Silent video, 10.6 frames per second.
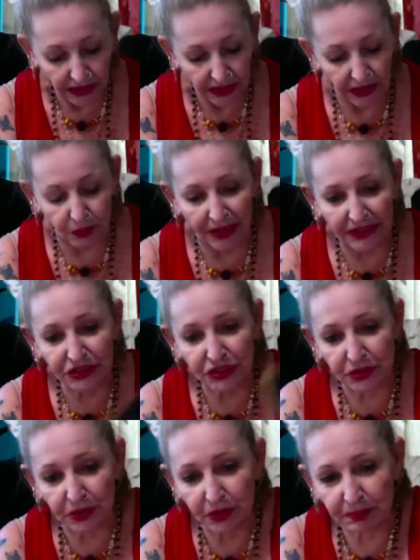He wanted
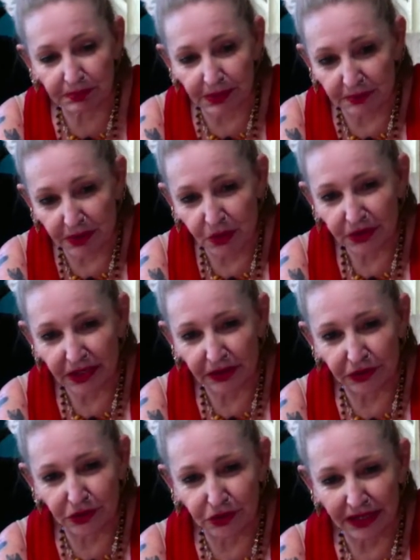to promote a
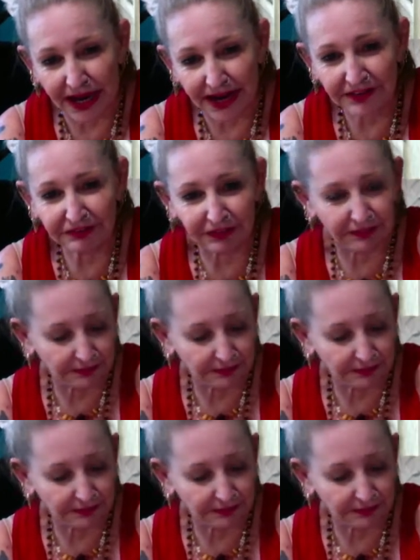new life.